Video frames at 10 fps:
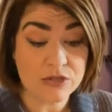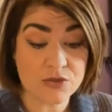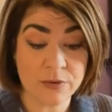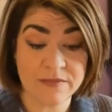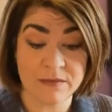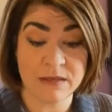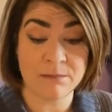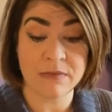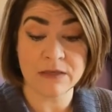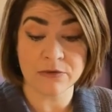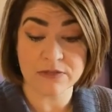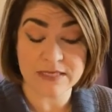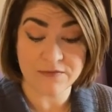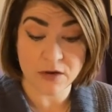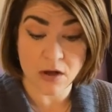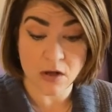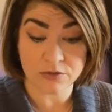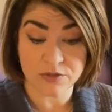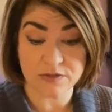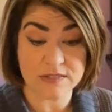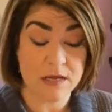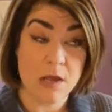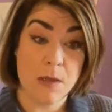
join them in meals at their altars